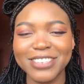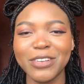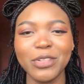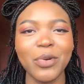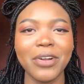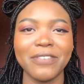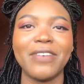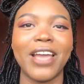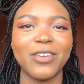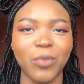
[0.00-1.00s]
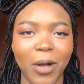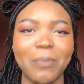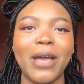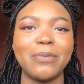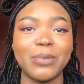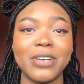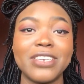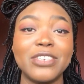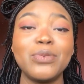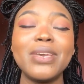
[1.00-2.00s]
glorified Wattpad
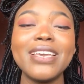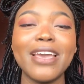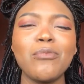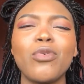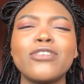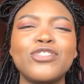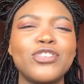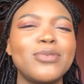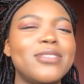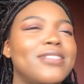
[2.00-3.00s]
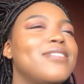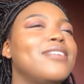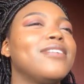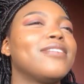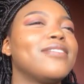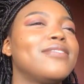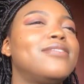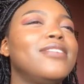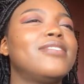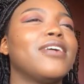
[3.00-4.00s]
book. You can get more juicy
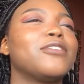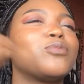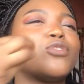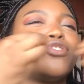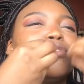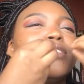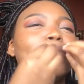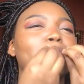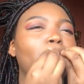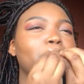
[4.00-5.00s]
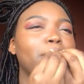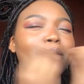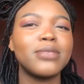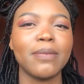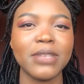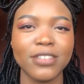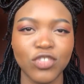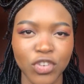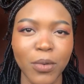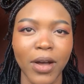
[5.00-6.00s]
details, more juicy something to
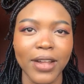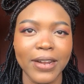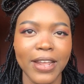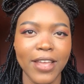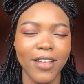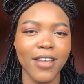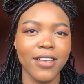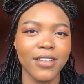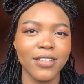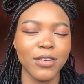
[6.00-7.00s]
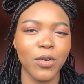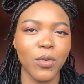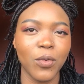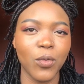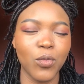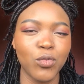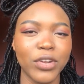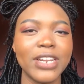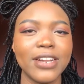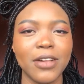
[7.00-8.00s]
chew on
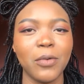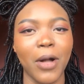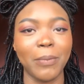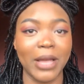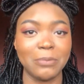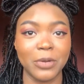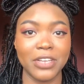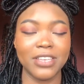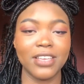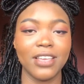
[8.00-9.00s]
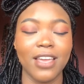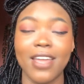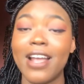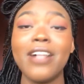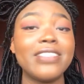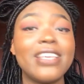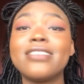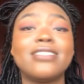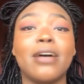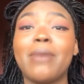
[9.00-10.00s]
reading a Wattpad book. And I'll
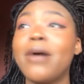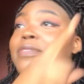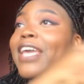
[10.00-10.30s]
list them. I'll